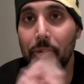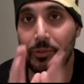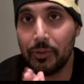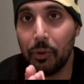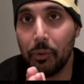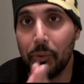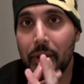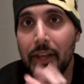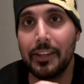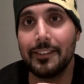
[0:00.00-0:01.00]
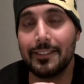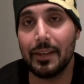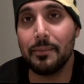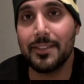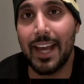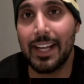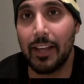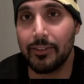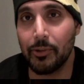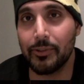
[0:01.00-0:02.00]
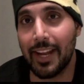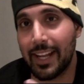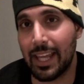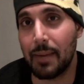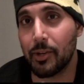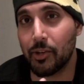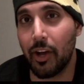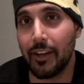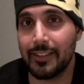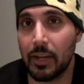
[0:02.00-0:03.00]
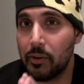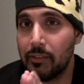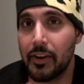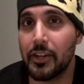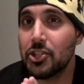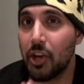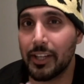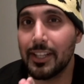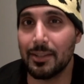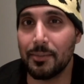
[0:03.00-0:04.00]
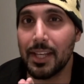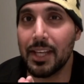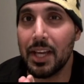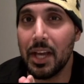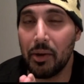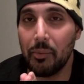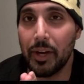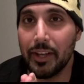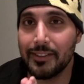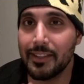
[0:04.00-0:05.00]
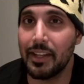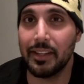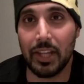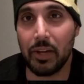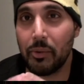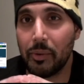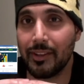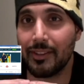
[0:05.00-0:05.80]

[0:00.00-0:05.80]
So some side hustles that I came across that were very shocking to me was there was